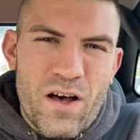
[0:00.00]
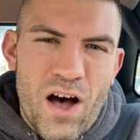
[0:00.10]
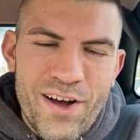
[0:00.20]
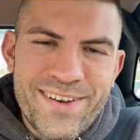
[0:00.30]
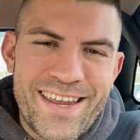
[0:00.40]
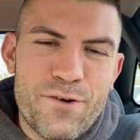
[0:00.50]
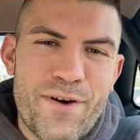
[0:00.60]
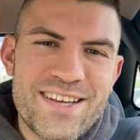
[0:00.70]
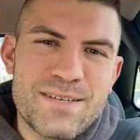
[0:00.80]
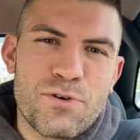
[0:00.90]

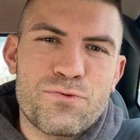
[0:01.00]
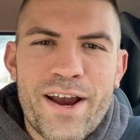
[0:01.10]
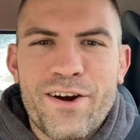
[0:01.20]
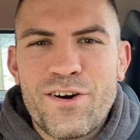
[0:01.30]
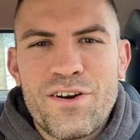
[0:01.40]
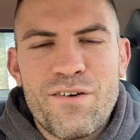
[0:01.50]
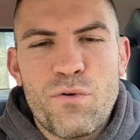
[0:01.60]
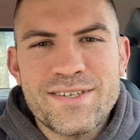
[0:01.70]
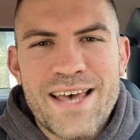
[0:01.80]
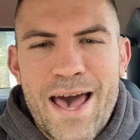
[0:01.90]
unerasable record of
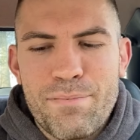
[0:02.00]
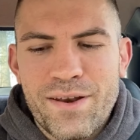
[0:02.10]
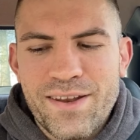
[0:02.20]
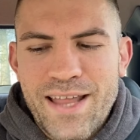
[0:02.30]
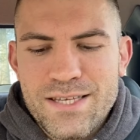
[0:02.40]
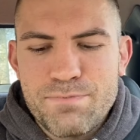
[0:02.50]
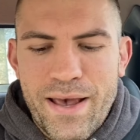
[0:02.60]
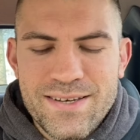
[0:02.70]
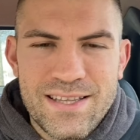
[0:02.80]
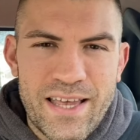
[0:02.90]
what's happened. And that's
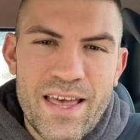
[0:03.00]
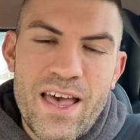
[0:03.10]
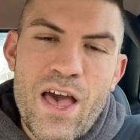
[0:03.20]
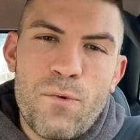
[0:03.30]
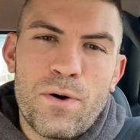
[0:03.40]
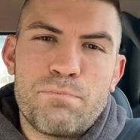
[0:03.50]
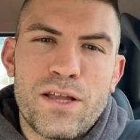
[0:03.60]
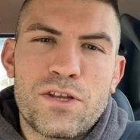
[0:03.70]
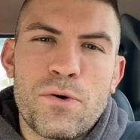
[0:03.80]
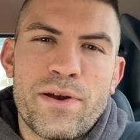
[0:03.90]
basically what
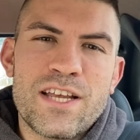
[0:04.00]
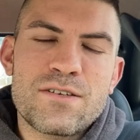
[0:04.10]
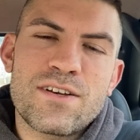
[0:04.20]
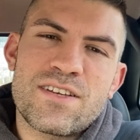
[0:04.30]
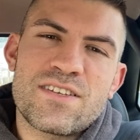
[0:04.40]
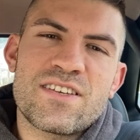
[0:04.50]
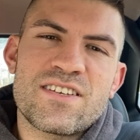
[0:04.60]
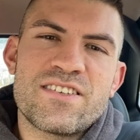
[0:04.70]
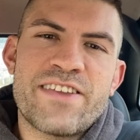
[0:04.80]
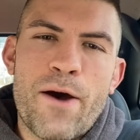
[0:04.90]
Bitcoin is, because it's
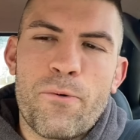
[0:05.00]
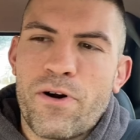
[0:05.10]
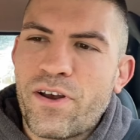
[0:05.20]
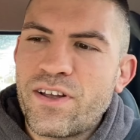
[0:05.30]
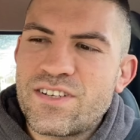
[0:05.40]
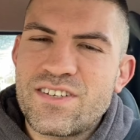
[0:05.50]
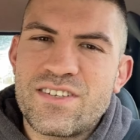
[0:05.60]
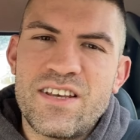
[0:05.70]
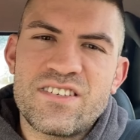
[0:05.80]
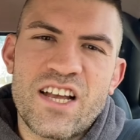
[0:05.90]
this network. It's this
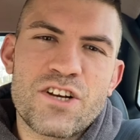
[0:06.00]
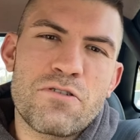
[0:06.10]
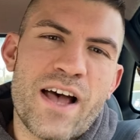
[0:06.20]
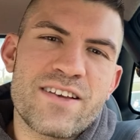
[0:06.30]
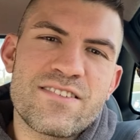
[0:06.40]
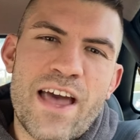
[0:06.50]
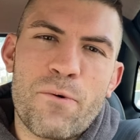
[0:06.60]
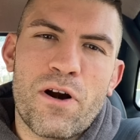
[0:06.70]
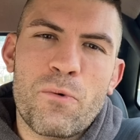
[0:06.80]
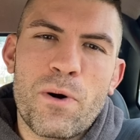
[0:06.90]
decentralized
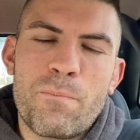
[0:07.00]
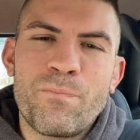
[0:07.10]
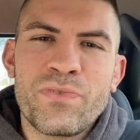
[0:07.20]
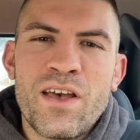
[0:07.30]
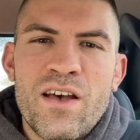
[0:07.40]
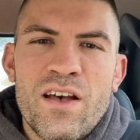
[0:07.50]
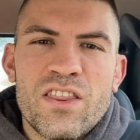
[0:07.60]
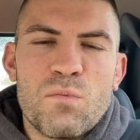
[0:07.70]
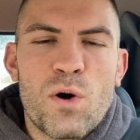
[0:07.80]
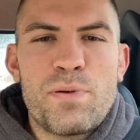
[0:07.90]
network where
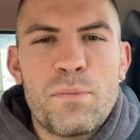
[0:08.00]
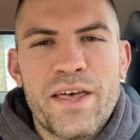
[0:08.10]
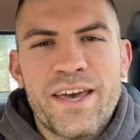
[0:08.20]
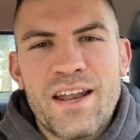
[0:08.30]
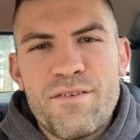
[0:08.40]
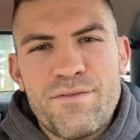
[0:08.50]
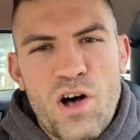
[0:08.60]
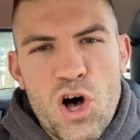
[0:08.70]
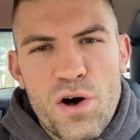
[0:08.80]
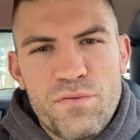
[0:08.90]
the more people that get
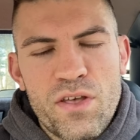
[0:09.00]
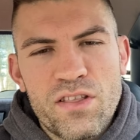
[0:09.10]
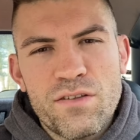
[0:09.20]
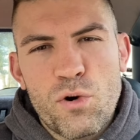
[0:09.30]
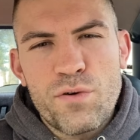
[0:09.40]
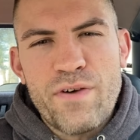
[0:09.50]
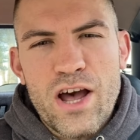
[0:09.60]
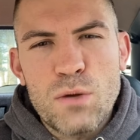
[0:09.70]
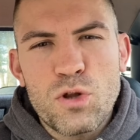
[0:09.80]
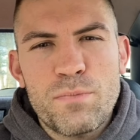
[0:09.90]
involved, the more
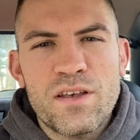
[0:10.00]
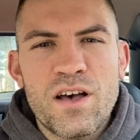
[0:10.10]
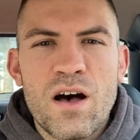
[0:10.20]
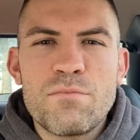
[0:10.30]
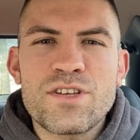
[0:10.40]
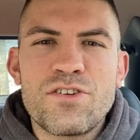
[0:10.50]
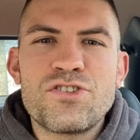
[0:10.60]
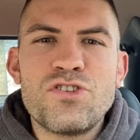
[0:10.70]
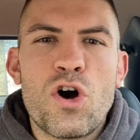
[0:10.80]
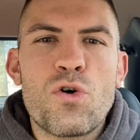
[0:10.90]
valuable it becomes. And
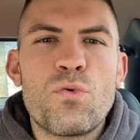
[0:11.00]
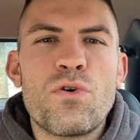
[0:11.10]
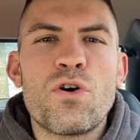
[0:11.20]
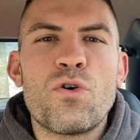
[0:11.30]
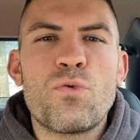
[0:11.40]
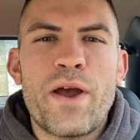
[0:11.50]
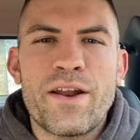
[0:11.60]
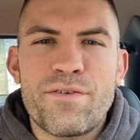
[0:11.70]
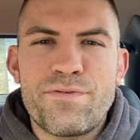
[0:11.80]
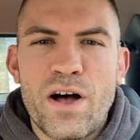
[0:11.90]
there's no real way
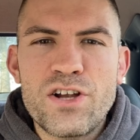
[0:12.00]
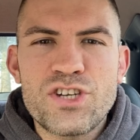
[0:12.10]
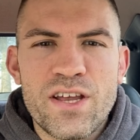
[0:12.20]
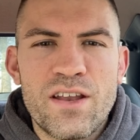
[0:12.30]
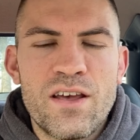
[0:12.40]
to fudge it,